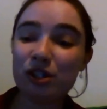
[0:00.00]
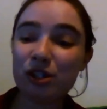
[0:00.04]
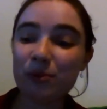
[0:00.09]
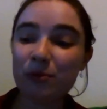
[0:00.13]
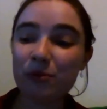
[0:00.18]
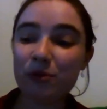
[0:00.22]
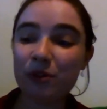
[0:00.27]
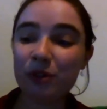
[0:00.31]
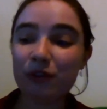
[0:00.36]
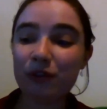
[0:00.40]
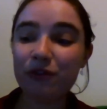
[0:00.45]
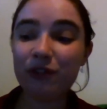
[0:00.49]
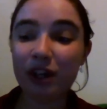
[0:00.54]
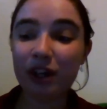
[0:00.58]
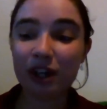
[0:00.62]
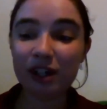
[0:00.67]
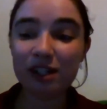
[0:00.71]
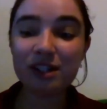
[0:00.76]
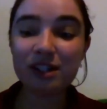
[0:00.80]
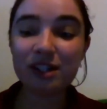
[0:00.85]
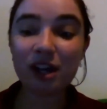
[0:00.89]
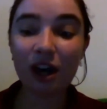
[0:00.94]
them for the
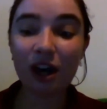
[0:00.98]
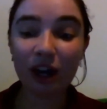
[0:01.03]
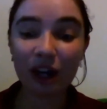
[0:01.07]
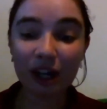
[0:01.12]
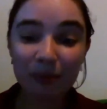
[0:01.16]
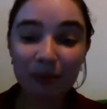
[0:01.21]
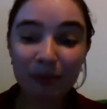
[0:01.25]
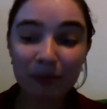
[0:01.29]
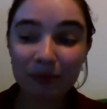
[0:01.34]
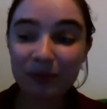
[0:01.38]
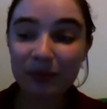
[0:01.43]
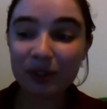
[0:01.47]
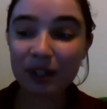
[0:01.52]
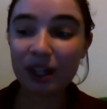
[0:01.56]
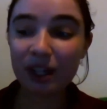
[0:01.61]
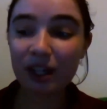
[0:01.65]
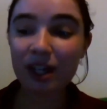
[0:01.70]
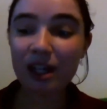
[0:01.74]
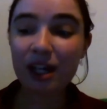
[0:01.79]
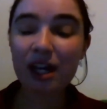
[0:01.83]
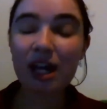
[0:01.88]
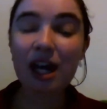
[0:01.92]
first time,
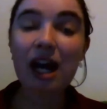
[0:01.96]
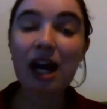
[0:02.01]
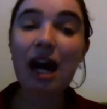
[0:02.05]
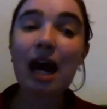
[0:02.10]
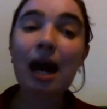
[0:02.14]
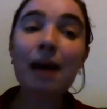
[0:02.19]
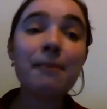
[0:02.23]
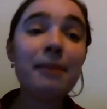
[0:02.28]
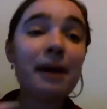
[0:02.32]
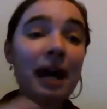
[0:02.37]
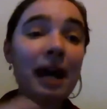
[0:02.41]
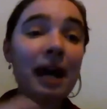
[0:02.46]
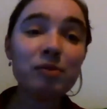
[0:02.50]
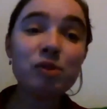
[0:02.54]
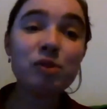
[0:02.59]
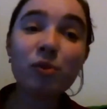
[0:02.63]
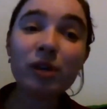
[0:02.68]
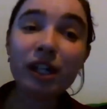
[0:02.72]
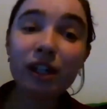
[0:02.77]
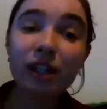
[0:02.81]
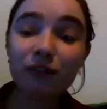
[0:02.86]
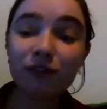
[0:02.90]
and perhaps
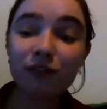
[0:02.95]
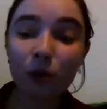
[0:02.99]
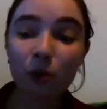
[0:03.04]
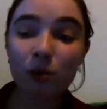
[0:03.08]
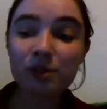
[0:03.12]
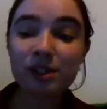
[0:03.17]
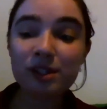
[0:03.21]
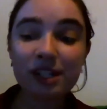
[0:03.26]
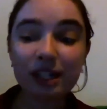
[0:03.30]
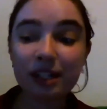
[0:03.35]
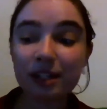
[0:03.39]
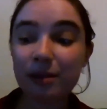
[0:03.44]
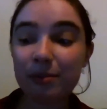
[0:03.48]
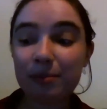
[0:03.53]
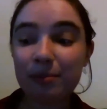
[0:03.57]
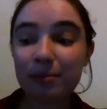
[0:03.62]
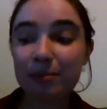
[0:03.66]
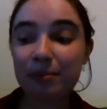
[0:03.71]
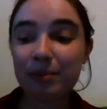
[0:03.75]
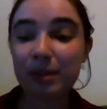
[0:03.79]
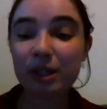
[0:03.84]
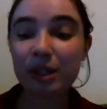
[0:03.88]
reinforcing them
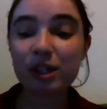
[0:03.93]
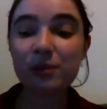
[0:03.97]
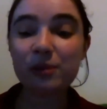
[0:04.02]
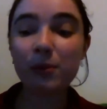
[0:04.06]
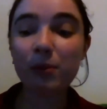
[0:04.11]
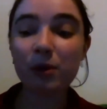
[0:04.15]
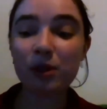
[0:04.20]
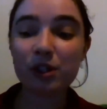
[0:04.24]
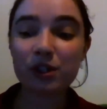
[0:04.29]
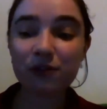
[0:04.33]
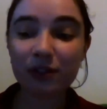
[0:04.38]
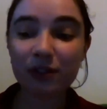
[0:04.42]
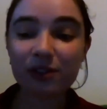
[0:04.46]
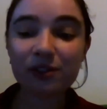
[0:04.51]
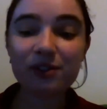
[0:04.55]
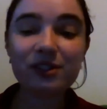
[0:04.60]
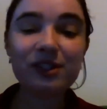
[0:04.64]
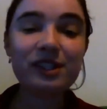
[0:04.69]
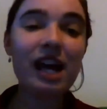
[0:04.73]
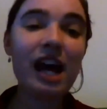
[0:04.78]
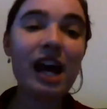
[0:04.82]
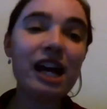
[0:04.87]
because we want to feel
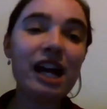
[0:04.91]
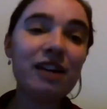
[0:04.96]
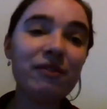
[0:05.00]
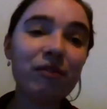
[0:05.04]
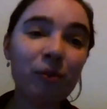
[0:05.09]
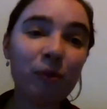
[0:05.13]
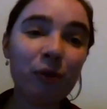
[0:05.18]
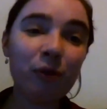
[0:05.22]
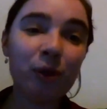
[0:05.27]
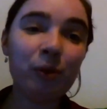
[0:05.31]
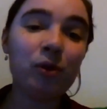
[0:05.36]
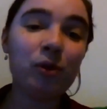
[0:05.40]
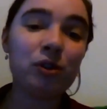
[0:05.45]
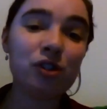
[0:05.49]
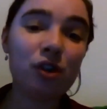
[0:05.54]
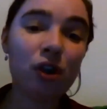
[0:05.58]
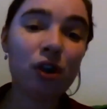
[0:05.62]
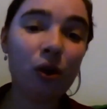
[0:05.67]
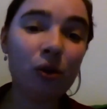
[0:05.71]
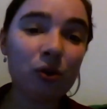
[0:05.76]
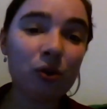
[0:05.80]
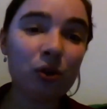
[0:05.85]
safe and we want to
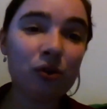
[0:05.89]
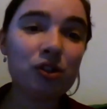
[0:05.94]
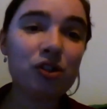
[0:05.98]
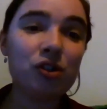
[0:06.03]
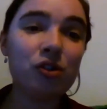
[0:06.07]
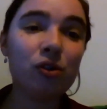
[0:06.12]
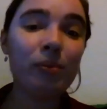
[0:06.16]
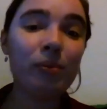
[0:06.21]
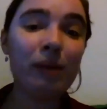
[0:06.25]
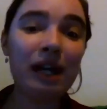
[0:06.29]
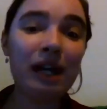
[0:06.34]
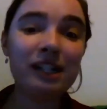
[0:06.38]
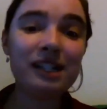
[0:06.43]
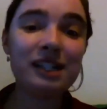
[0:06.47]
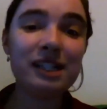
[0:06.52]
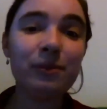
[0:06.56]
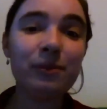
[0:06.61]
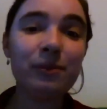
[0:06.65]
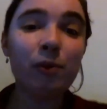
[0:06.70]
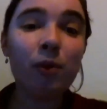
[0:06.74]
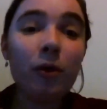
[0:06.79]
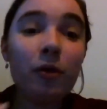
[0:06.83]
hold on to normality.
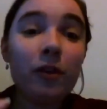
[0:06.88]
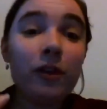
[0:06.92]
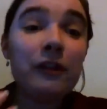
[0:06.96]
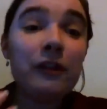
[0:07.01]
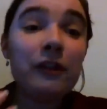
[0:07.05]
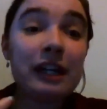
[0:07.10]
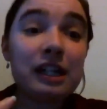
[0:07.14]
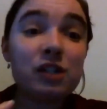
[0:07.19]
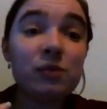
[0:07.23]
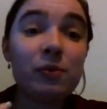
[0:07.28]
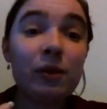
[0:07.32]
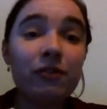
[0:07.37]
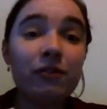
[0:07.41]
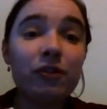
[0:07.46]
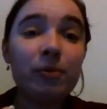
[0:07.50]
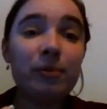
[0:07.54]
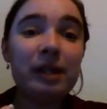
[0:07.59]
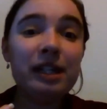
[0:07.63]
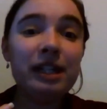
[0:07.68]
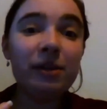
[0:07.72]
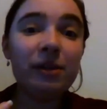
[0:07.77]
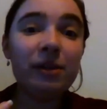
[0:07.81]
We want the things we're
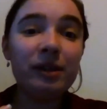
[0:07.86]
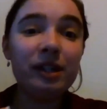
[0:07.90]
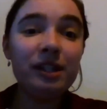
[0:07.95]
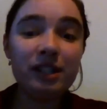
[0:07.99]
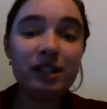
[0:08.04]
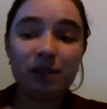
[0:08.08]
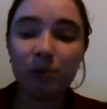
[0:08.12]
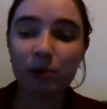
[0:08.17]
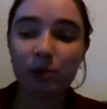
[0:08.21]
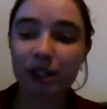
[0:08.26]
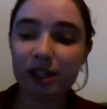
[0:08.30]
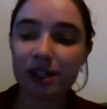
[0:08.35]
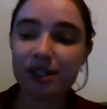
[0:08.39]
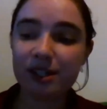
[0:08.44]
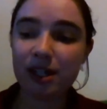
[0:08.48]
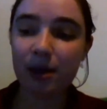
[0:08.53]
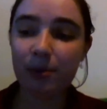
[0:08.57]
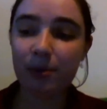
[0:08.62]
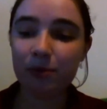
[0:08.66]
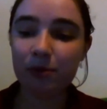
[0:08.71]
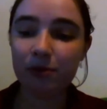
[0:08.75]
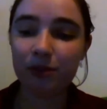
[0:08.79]
familiar with to bring us
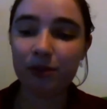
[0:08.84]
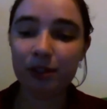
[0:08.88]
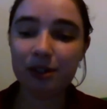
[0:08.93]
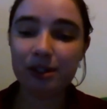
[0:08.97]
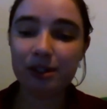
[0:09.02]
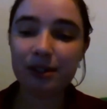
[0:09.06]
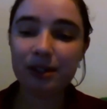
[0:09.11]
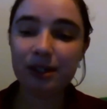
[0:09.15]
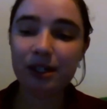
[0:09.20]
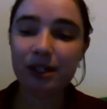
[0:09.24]
comfort.